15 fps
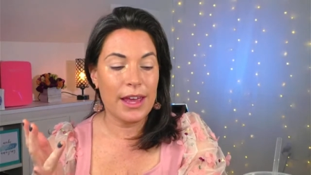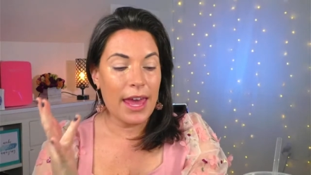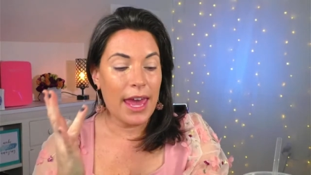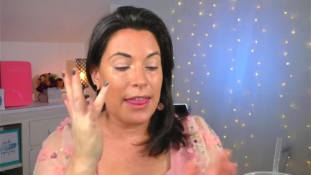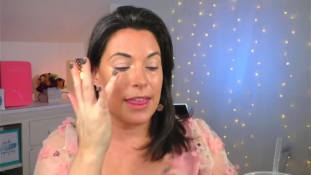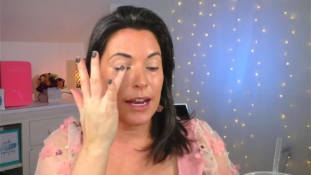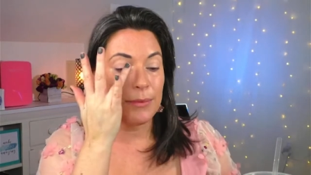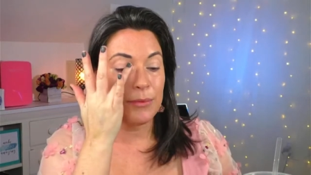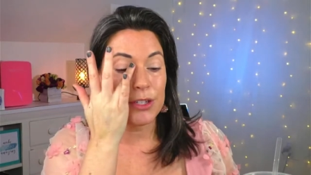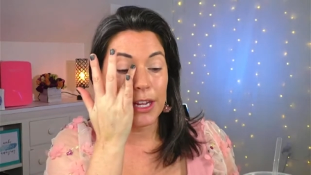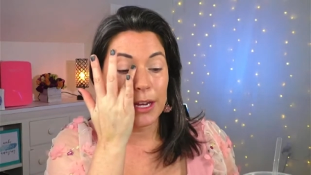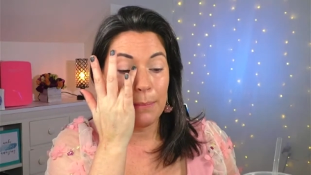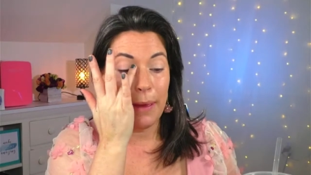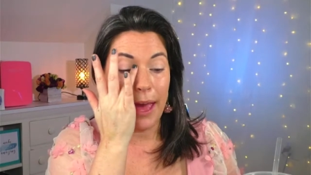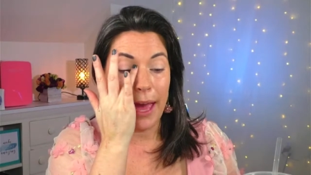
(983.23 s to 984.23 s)
and then I'm just
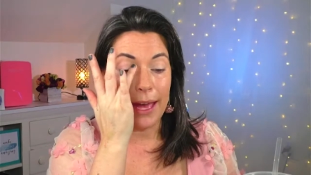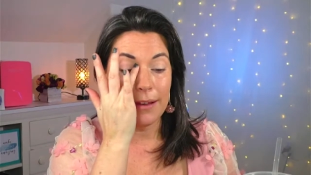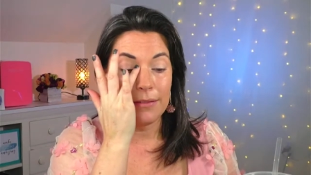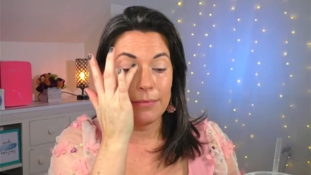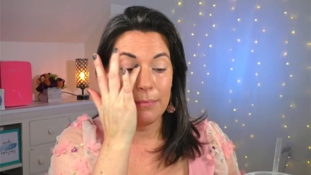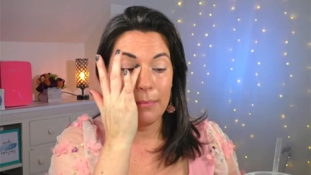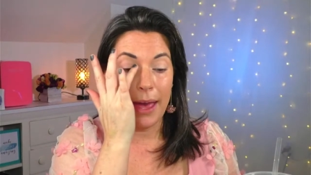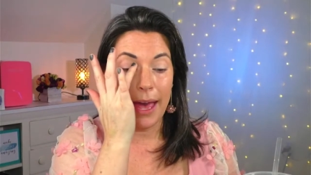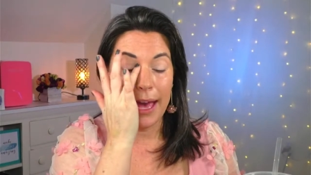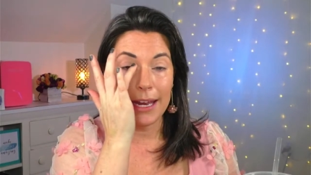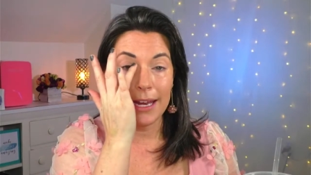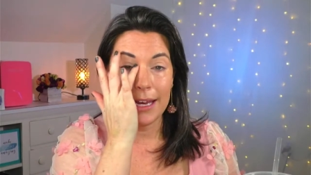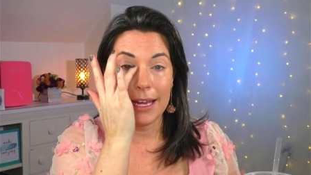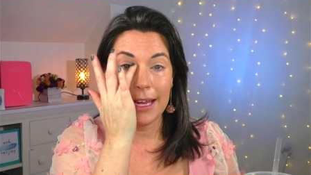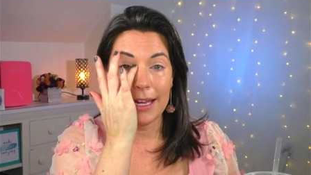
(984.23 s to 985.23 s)
going to pat
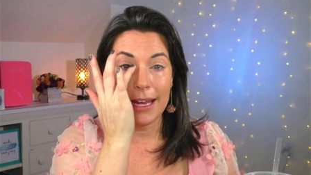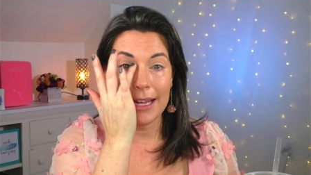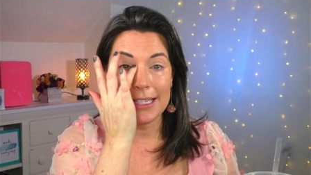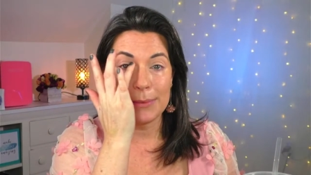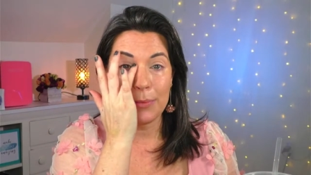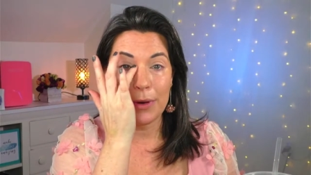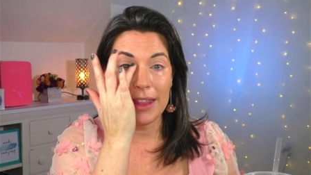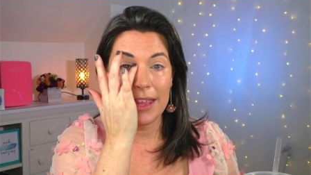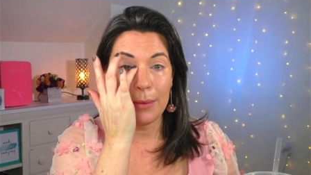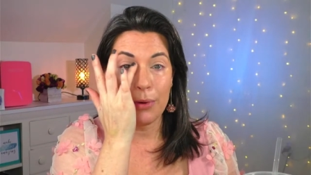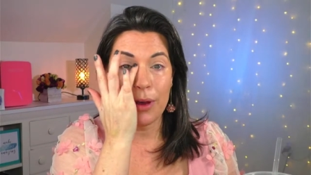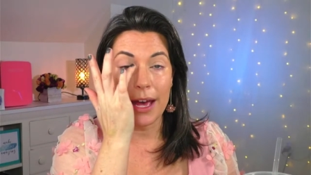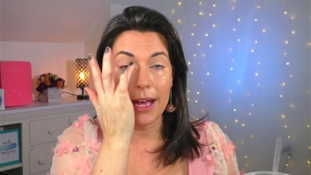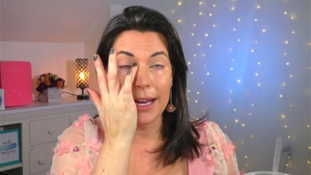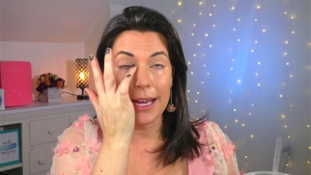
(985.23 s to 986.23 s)
it in and spread that
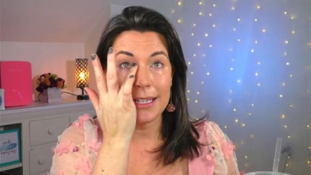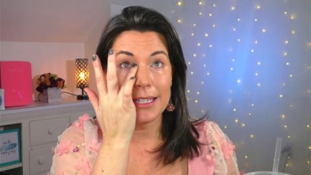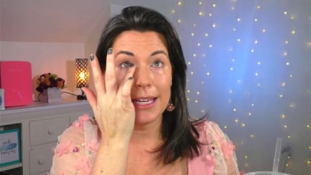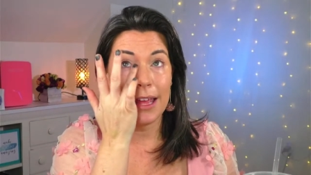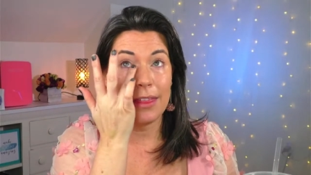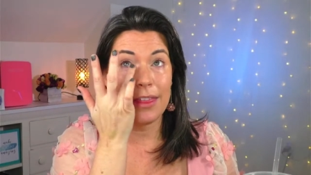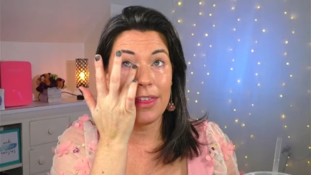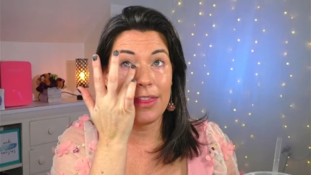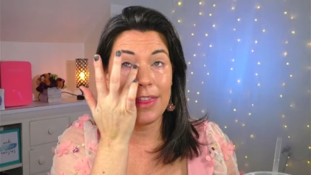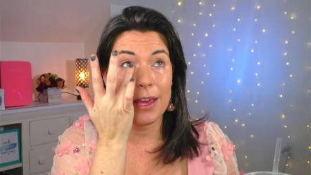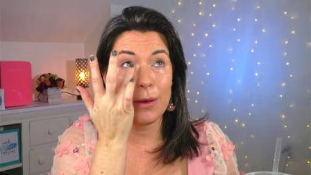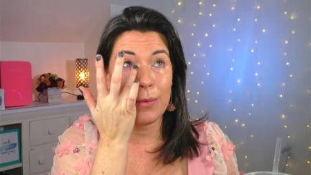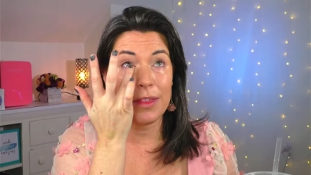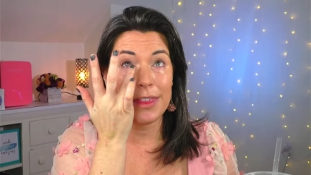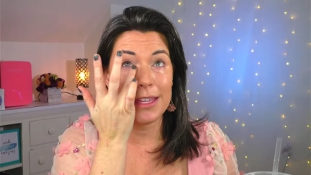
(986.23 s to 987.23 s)
product. The
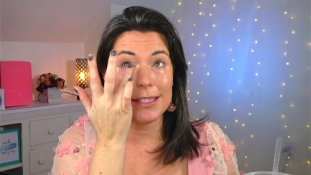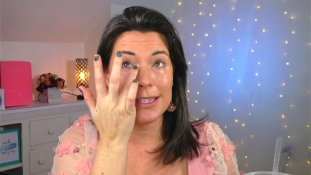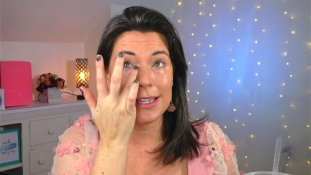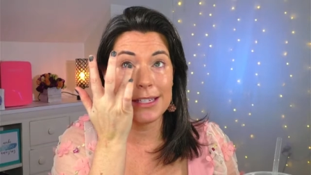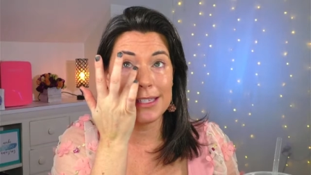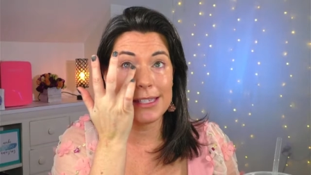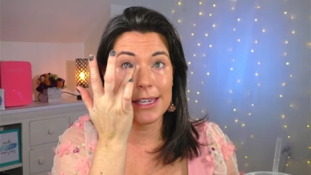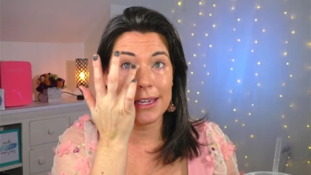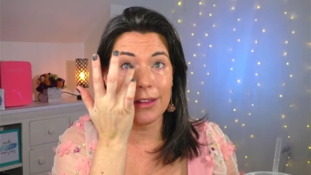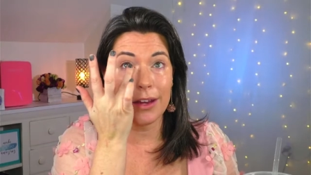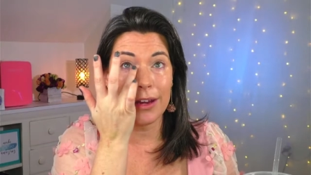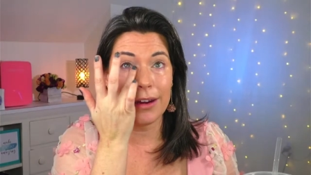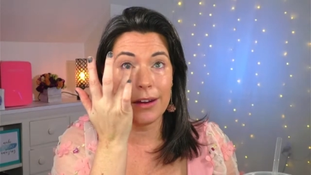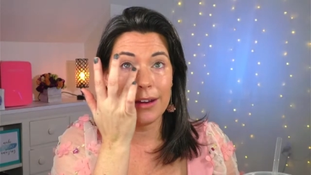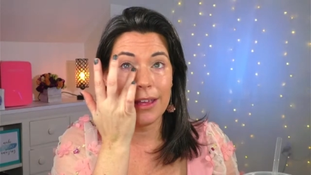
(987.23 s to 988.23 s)
thing with this
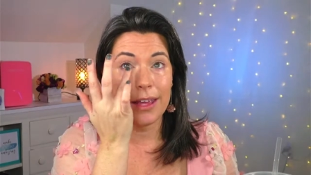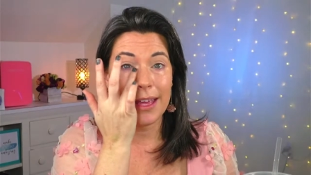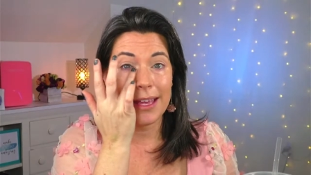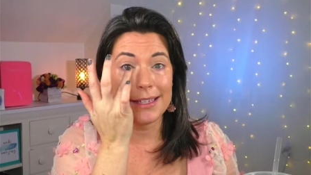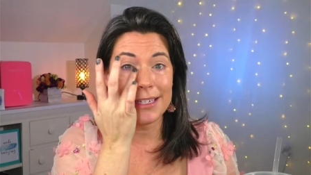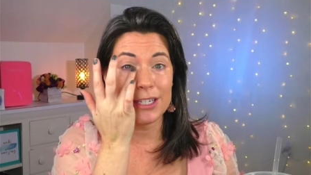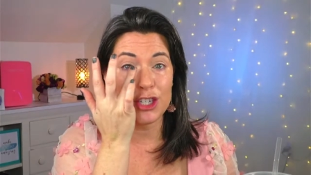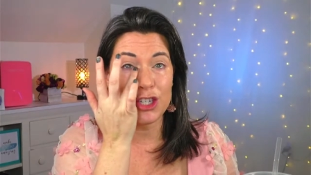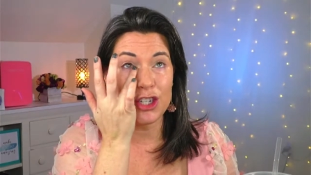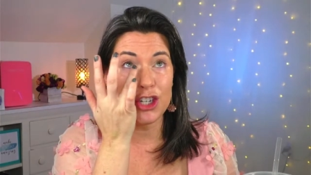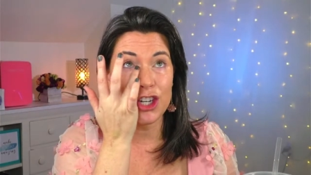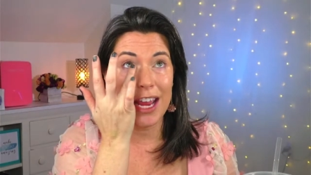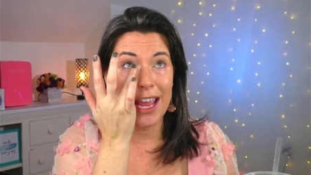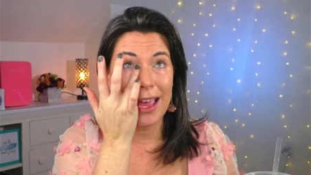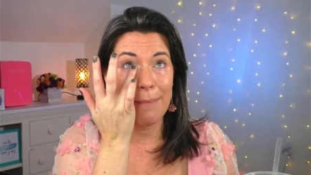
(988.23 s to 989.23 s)
concealer is it's
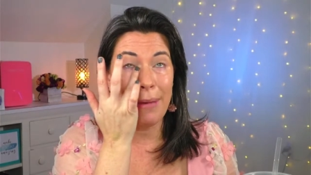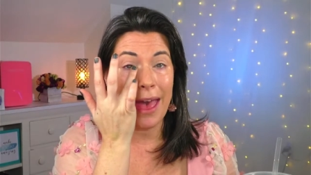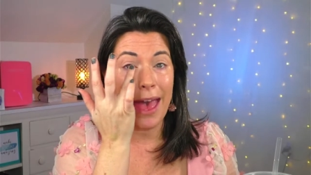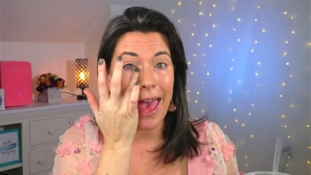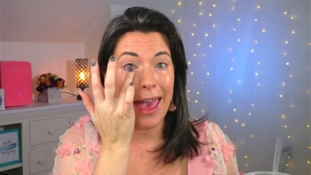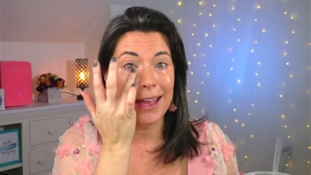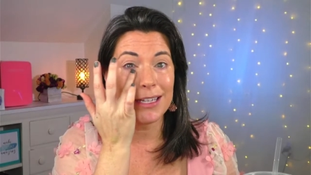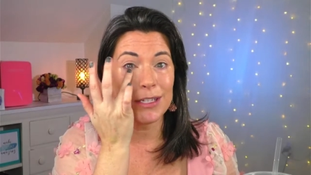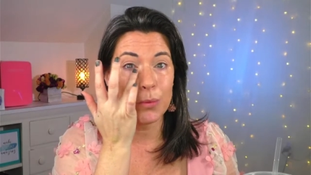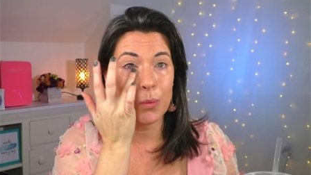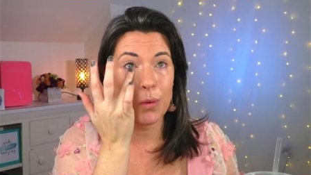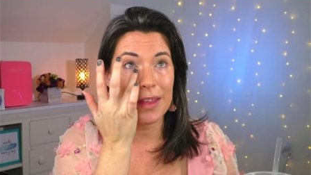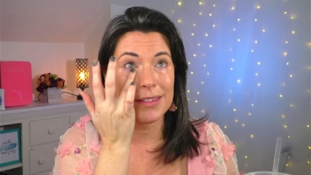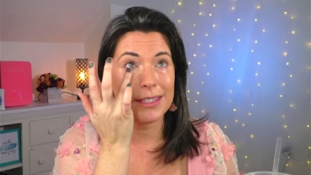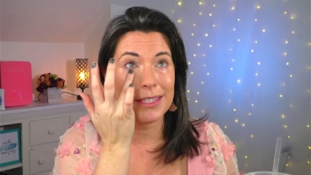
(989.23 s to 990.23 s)
jam-packed
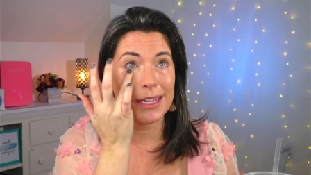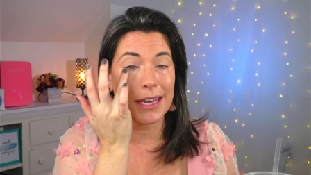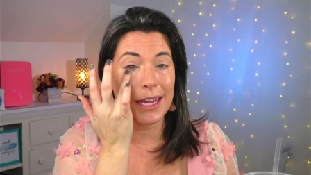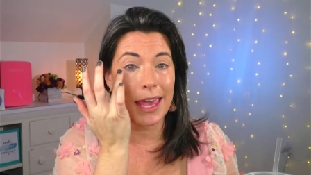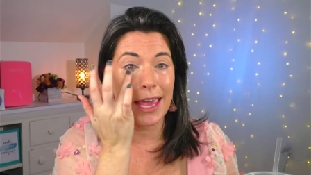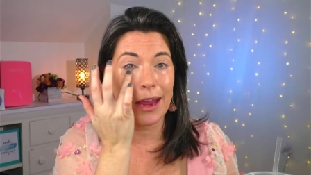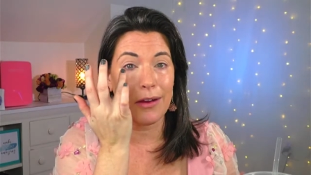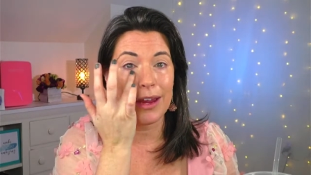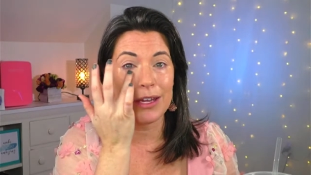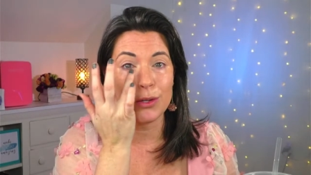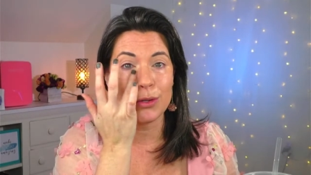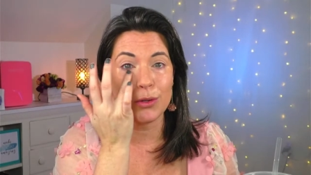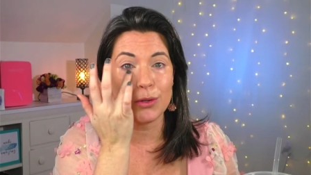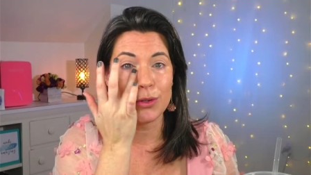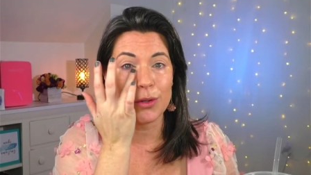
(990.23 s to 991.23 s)
with skincare and
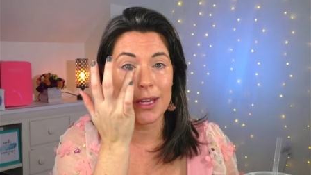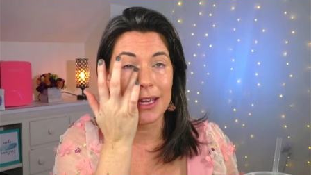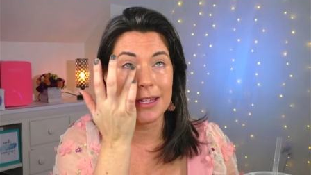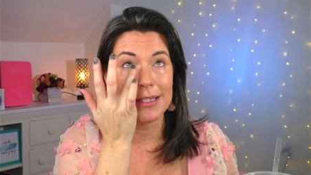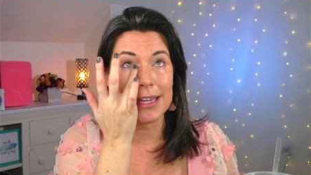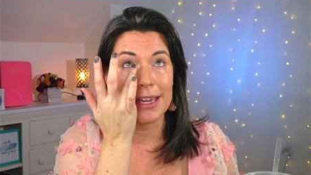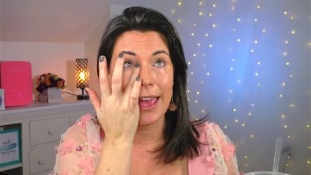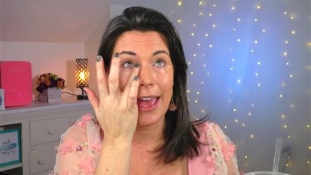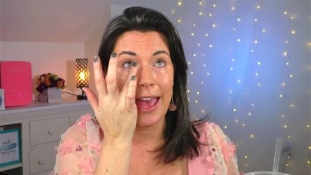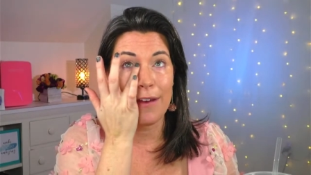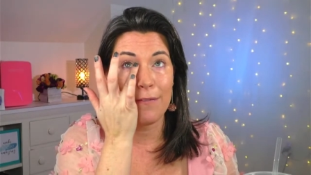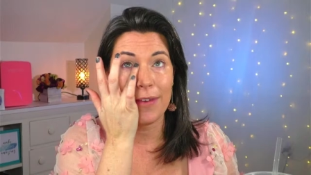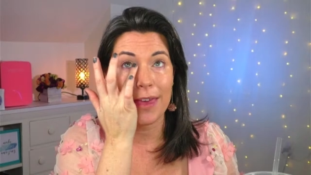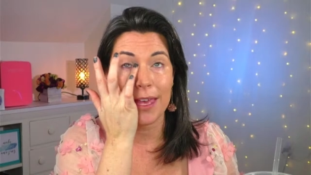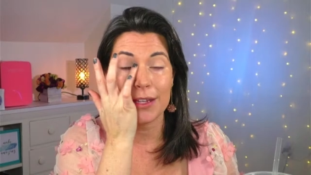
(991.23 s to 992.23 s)
nutrients and
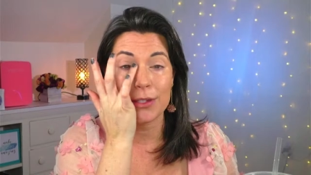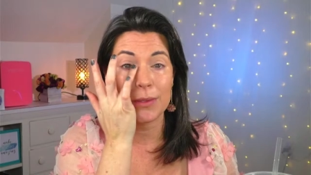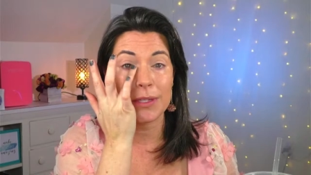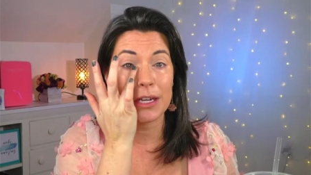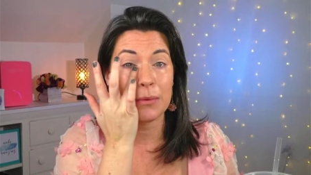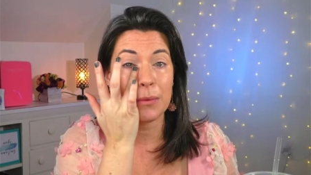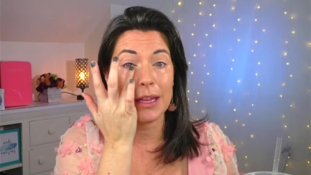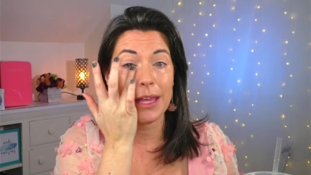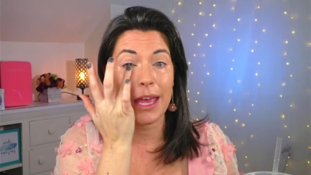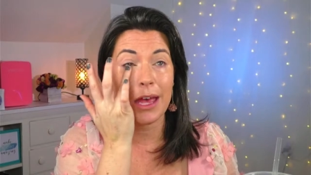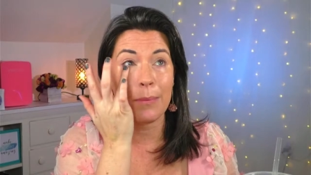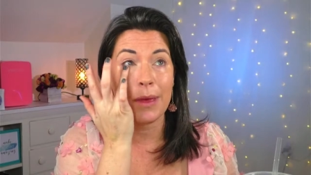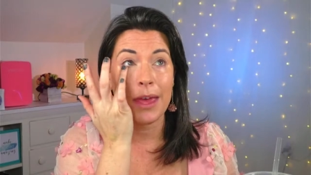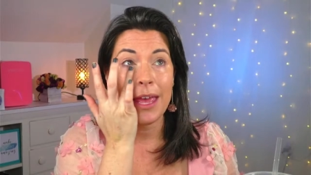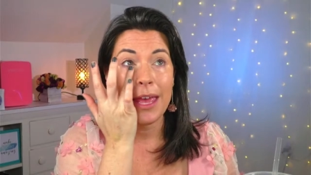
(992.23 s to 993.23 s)
caffeine. So it's gonna really help